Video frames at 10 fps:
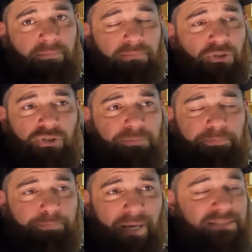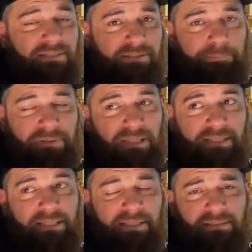You just basically plug
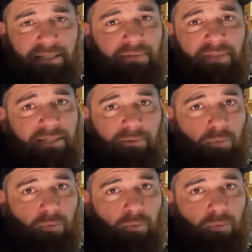it in and then it